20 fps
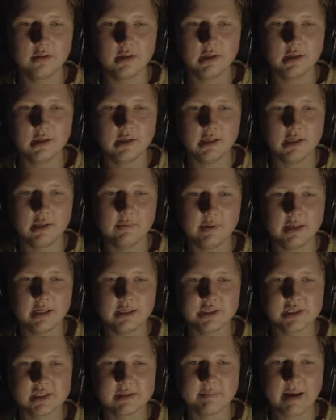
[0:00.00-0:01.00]
And we can
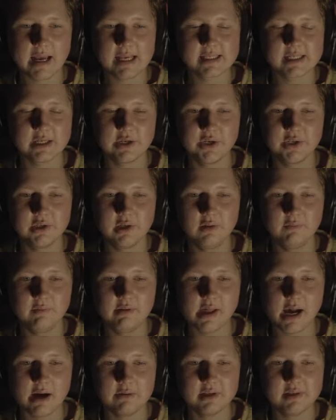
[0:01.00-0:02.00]
just pass kernel
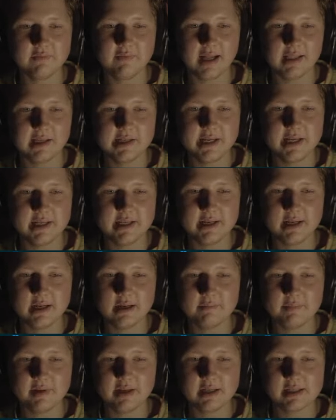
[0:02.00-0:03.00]
without invalidating,
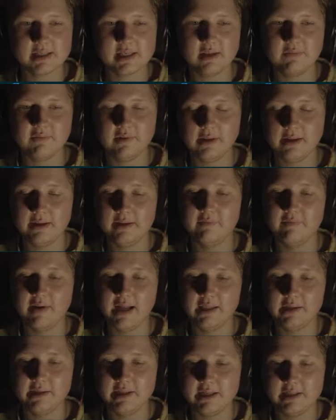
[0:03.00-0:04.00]
because it will
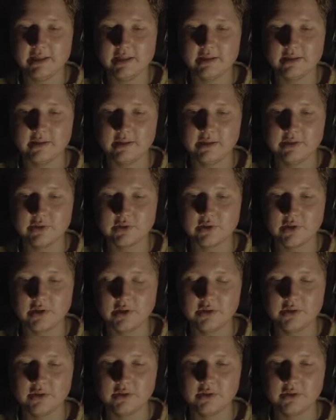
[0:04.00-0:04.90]
invalidate it later on.